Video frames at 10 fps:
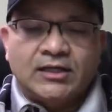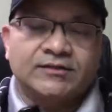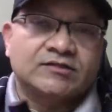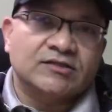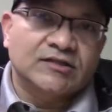
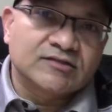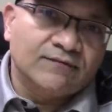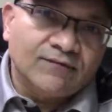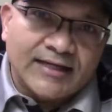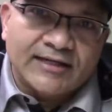This is a
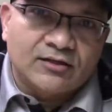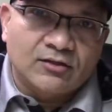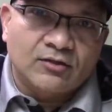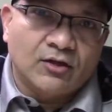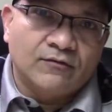
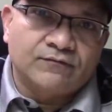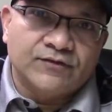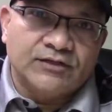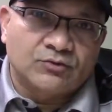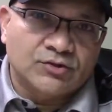flanker of
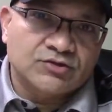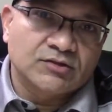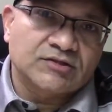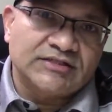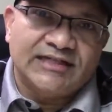the
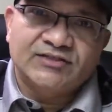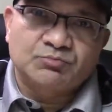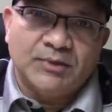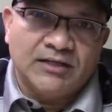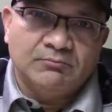original CH
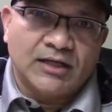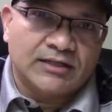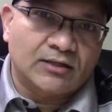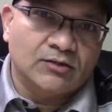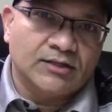Men by
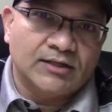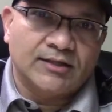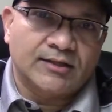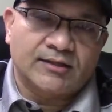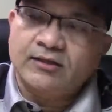Carolina
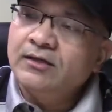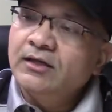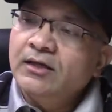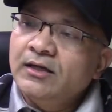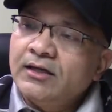Herrera,
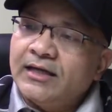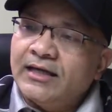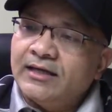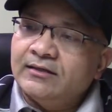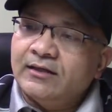
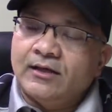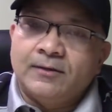and